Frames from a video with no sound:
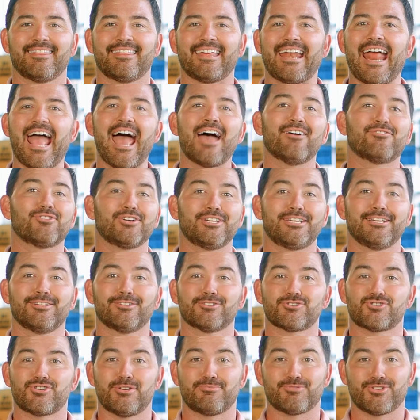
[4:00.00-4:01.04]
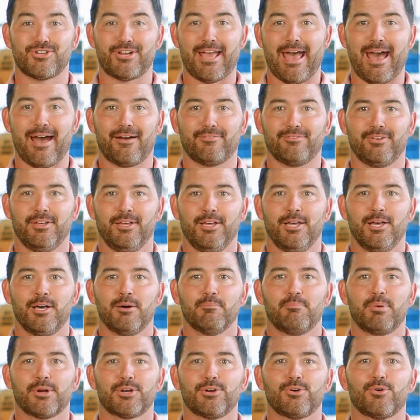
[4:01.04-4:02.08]
that every dealership should have.
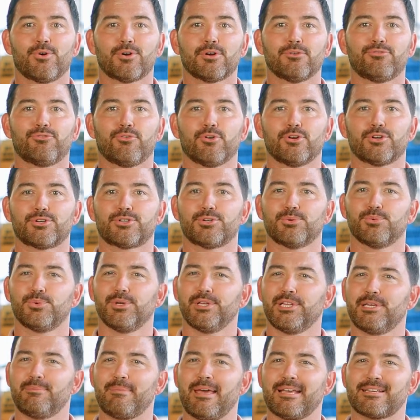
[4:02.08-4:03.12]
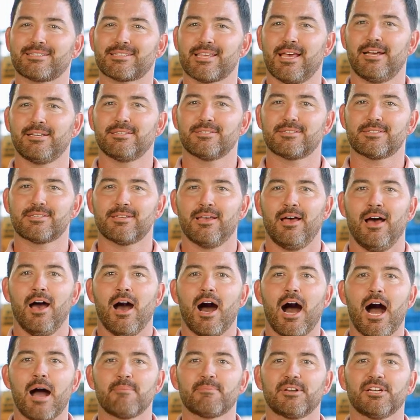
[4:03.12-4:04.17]
But in order for it to really make sense,
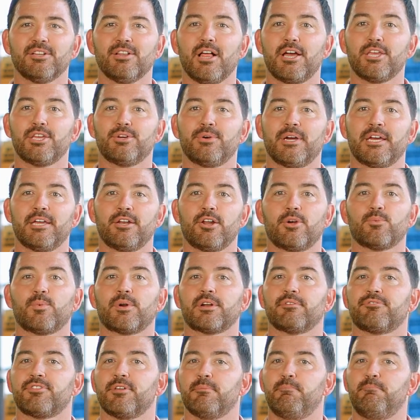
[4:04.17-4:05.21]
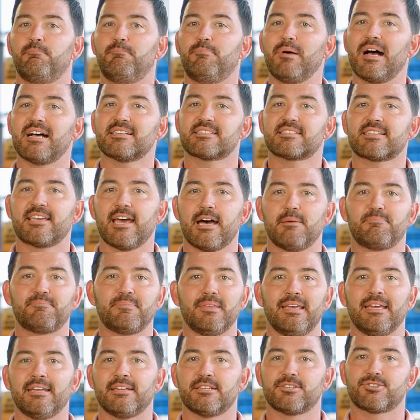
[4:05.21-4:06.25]
I'm gonna let you in on one of the best
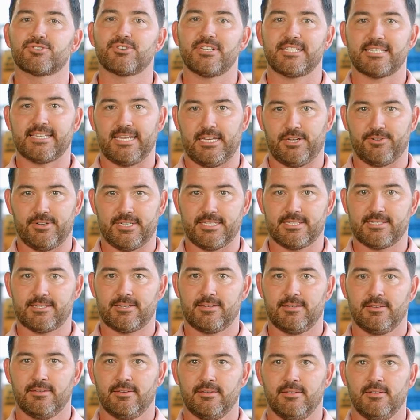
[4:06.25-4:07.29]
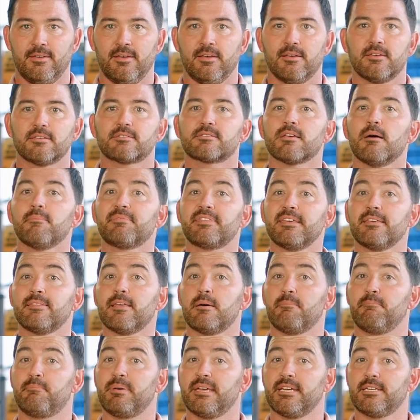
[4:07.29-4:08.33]
kept industry secrets. Something
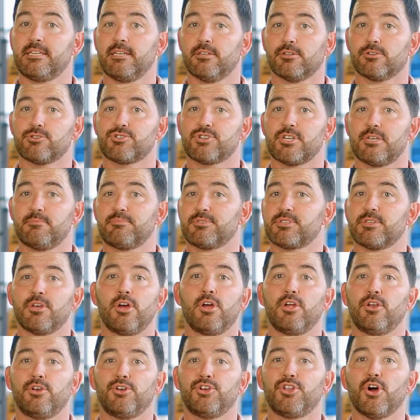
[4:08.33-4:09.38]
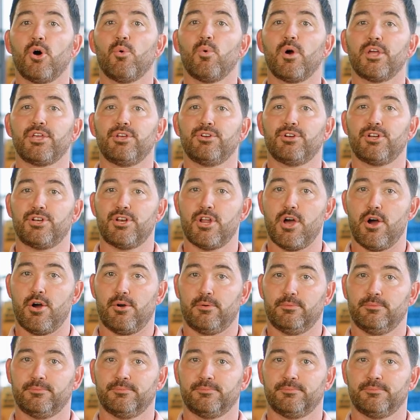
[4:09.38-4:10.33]
that big dealerships don't want you to know.